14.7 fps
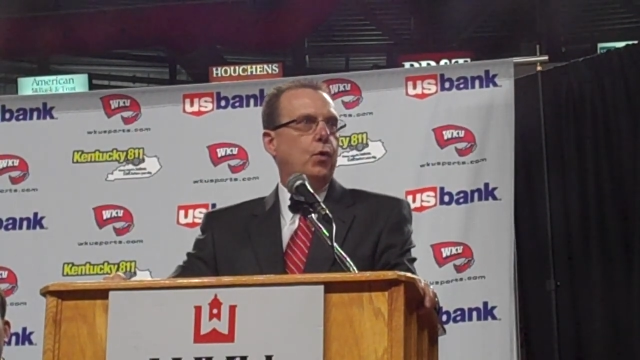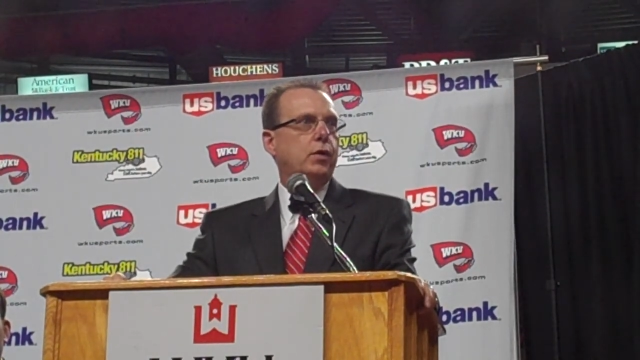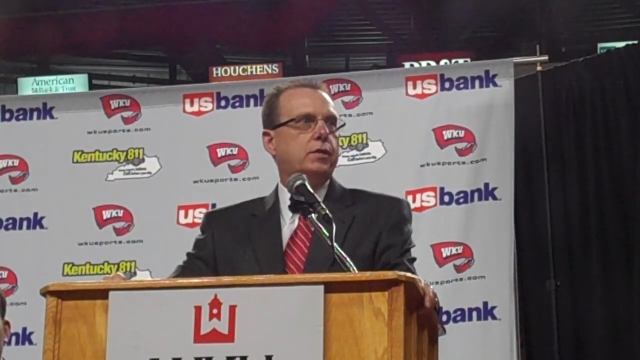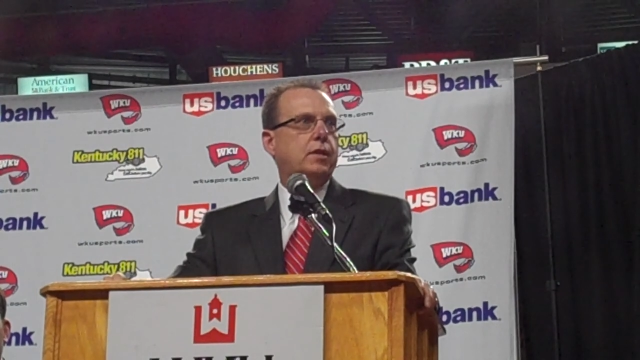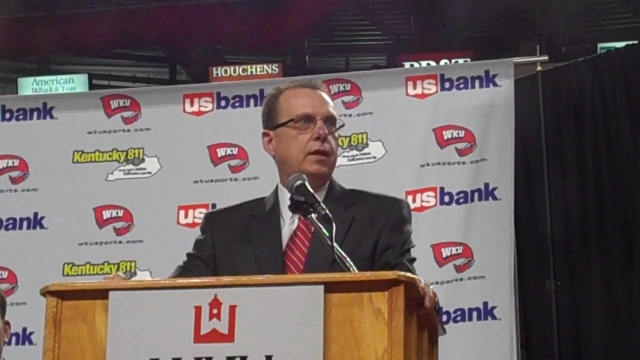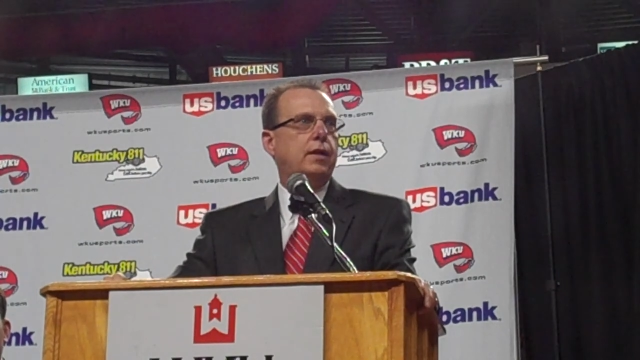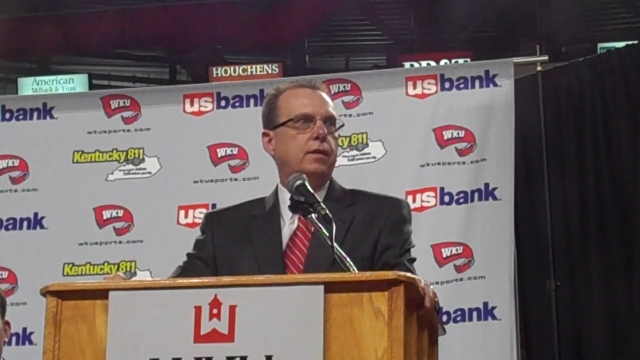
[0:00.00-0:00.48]

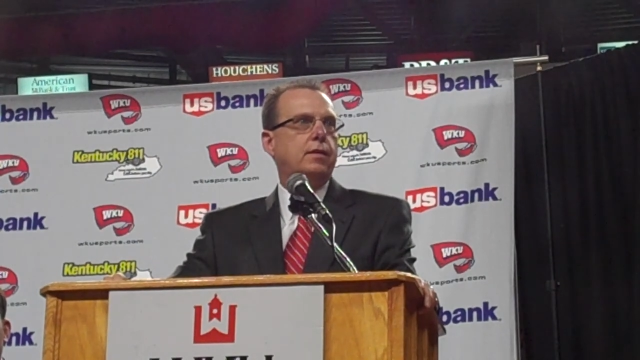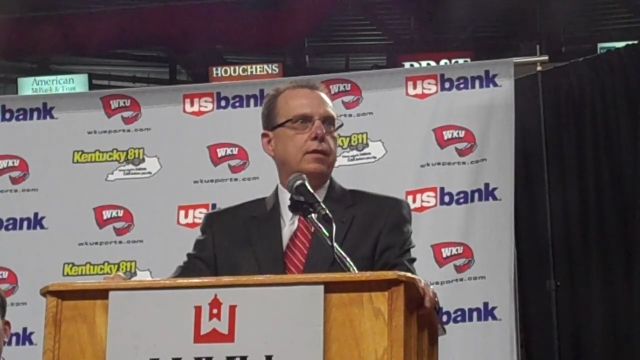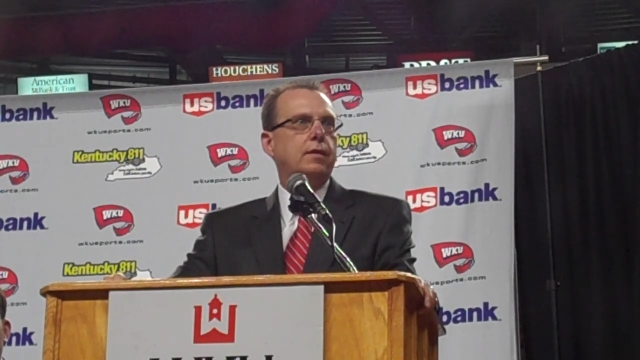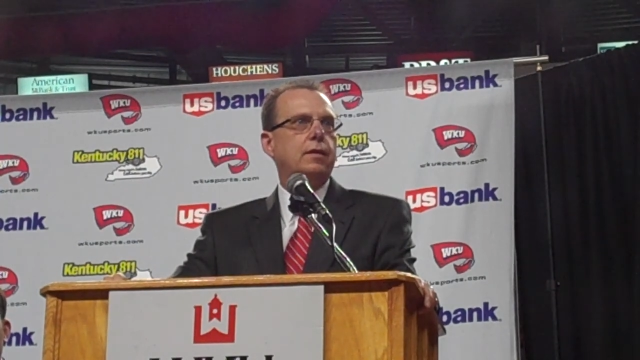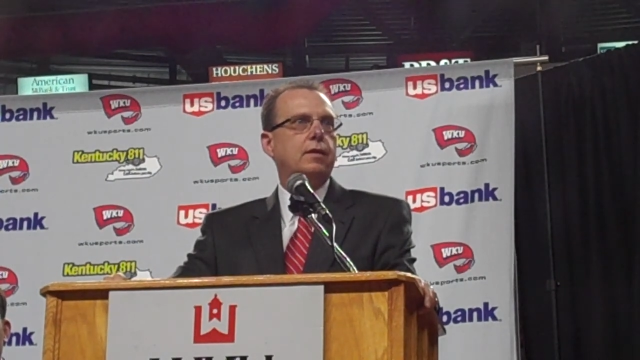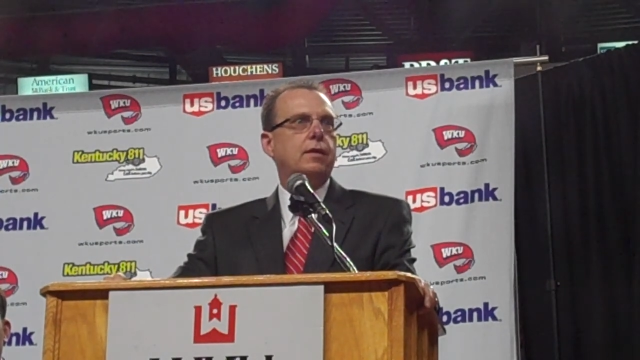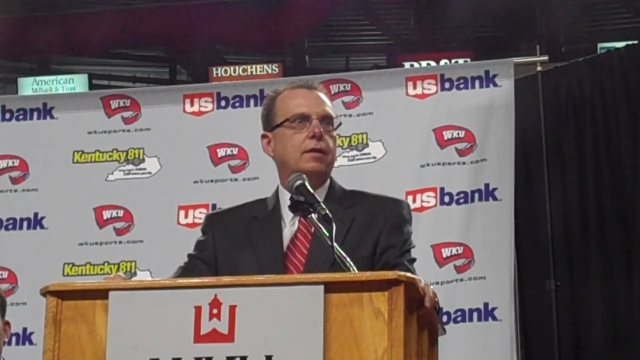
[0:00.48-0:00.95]
14th,
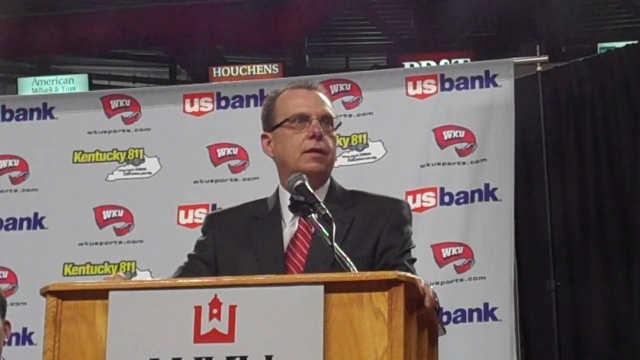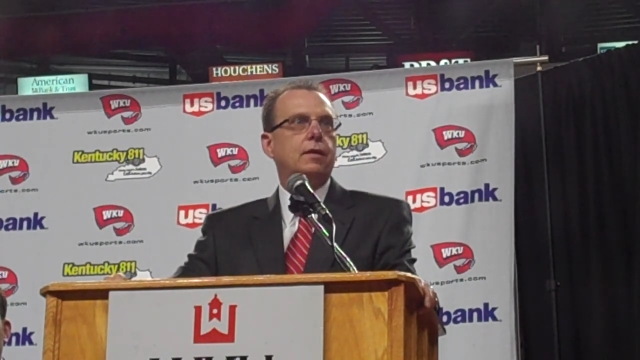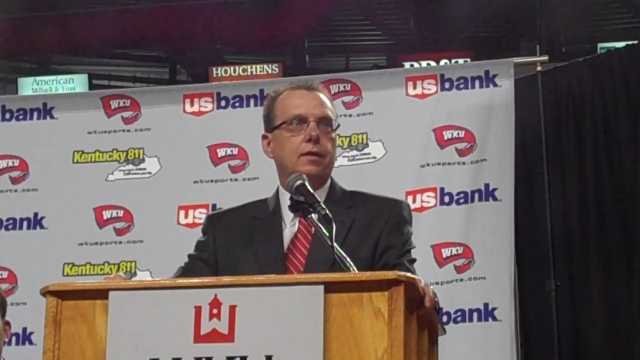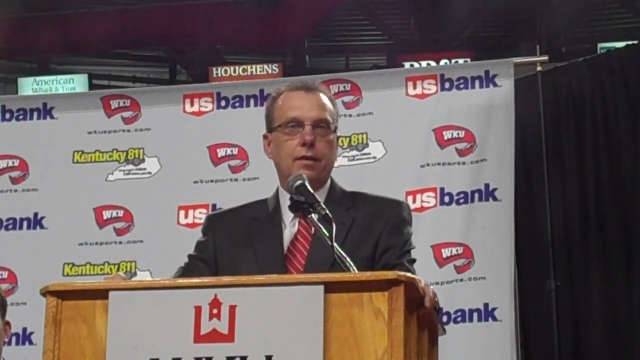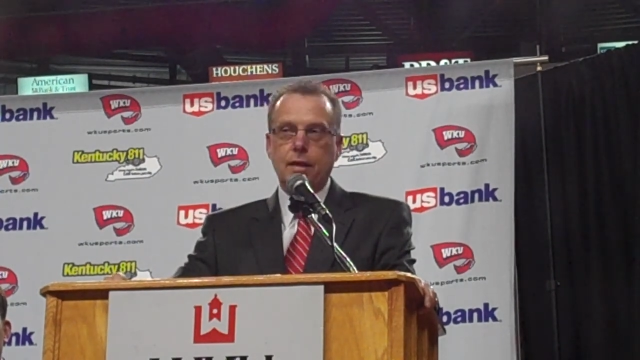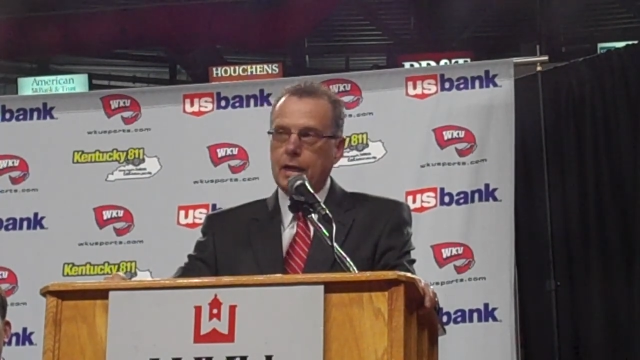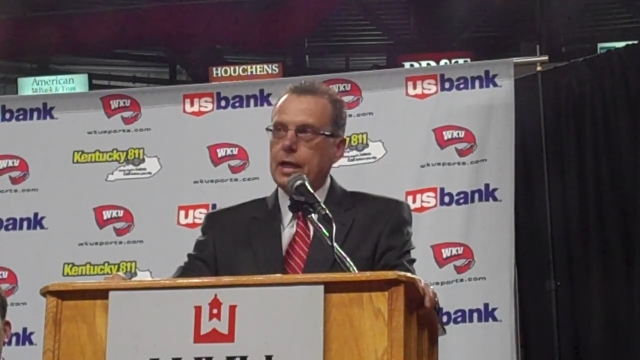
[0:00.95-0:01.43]

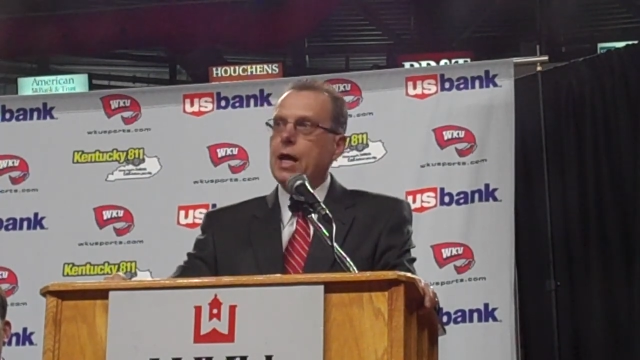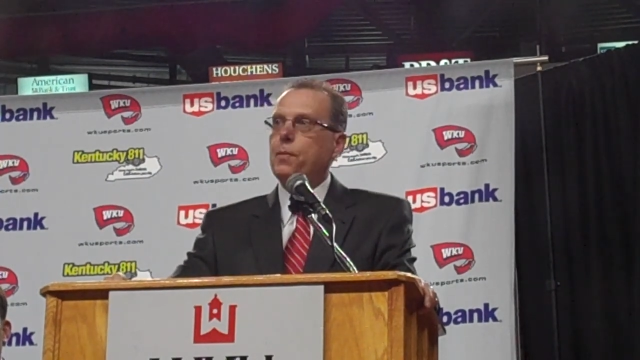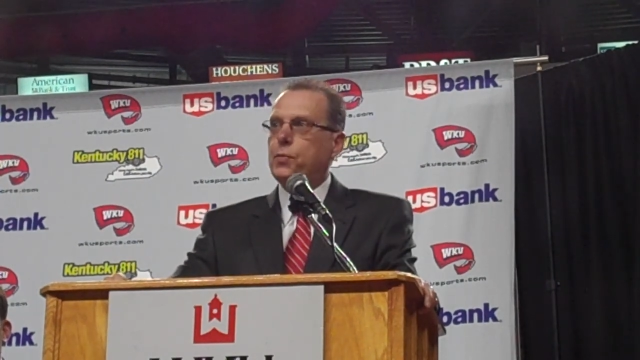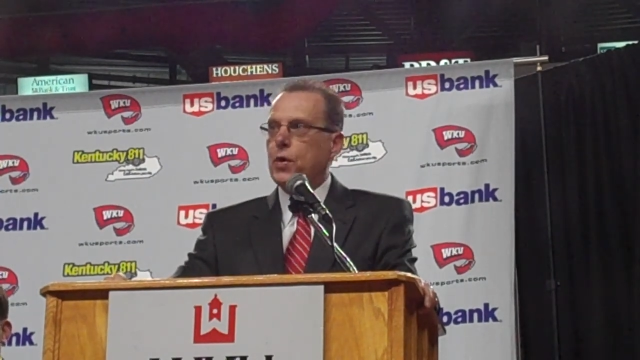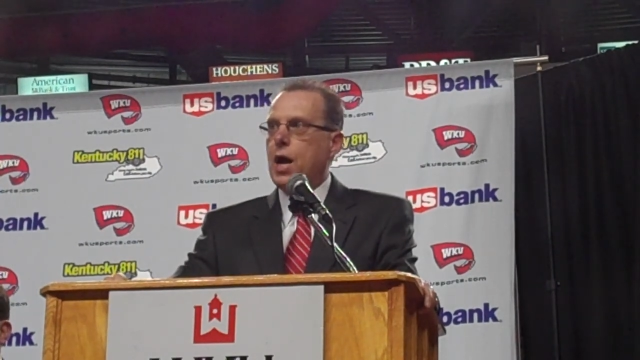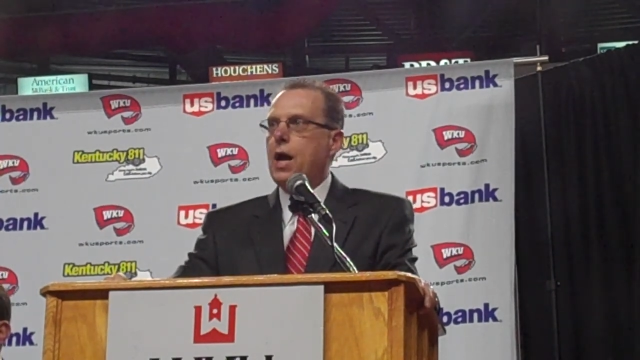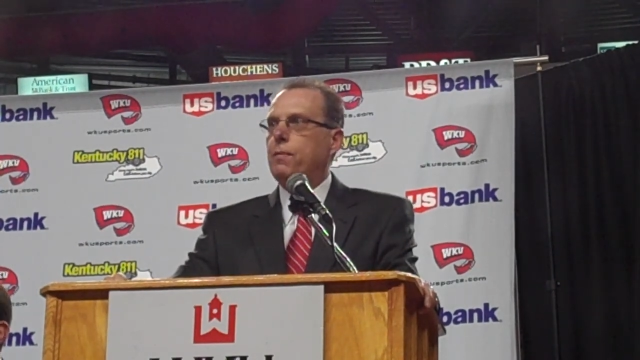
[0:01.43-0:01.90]
they
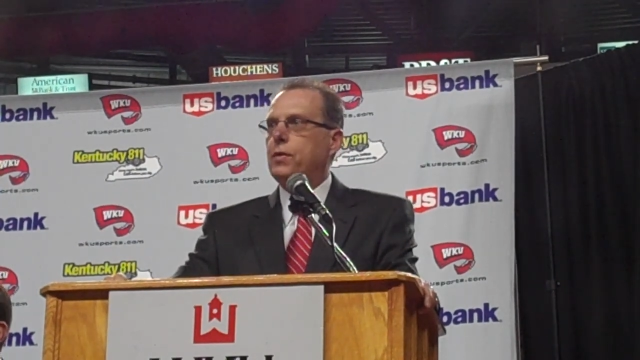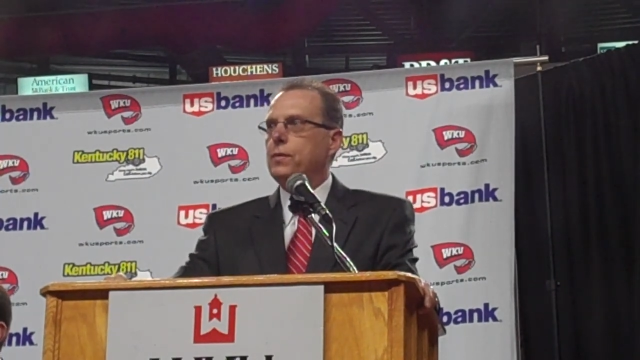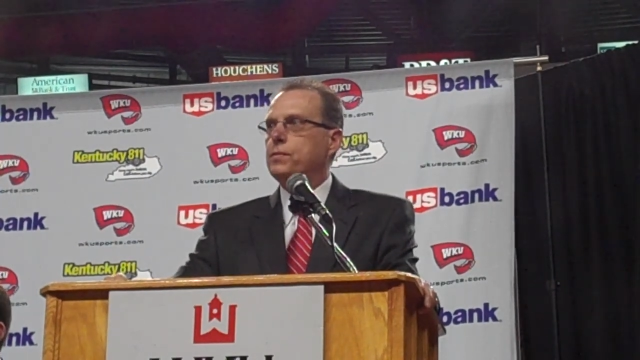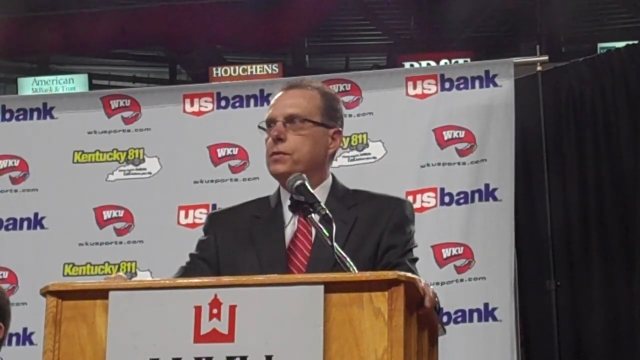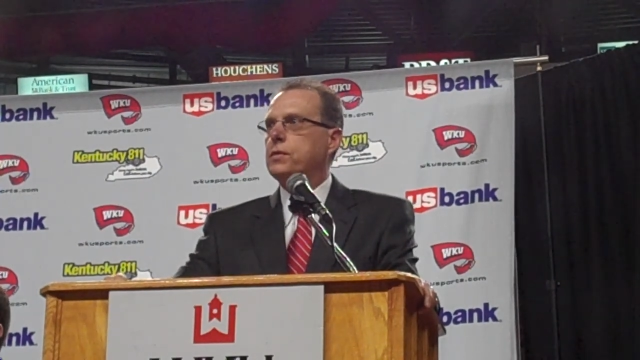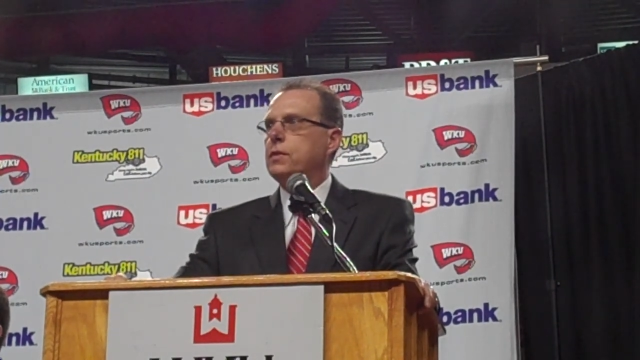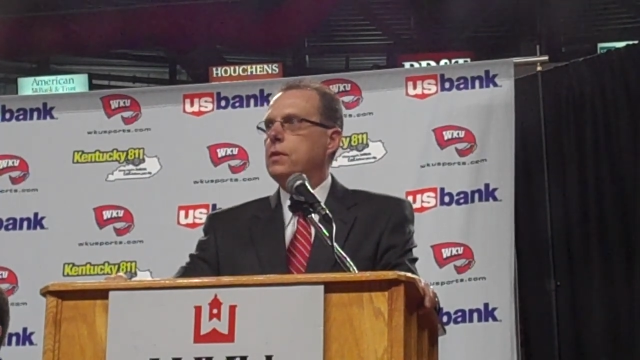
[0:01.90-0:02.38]
got problems.